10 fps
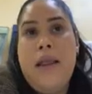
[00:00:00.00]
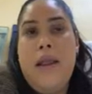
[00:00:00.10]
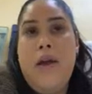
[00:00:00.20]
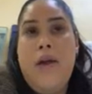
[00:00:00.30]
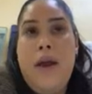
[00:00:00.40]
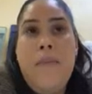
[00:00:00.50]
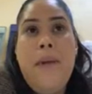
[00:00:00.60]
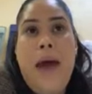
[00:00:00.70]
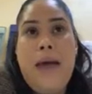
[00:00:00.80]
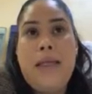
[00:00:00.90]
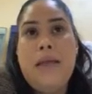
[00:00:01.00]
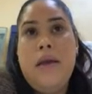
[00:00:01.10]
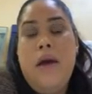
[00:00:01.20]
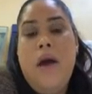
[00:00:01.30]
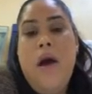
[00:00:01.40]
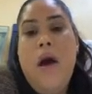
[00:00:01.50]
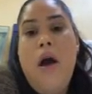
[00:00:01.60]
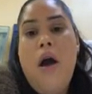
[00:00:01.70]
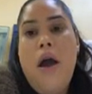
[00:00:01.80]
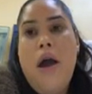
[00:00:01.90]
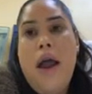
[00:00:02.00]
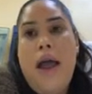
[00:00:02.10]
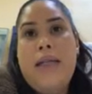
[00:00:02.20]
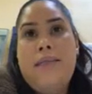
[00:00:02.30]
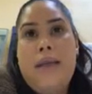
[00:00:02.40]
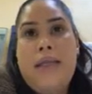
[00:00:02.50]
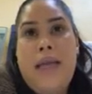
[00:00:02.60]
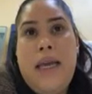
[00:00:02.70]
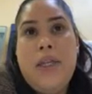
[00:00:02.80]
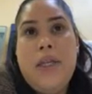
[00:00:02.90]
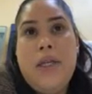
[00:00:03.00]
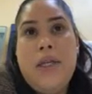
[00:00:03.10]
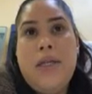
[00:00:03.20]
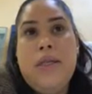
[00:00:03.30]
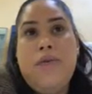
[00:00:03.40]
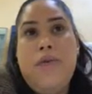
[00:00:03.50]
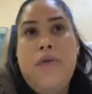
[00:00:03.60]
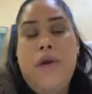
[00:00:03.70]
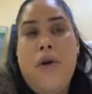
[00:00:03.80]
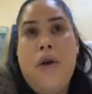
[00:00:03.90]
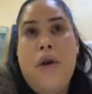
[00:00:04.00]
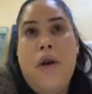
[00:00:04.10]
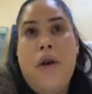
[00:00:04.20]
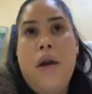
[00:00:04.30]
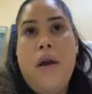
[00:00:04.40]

and their impact are expectations for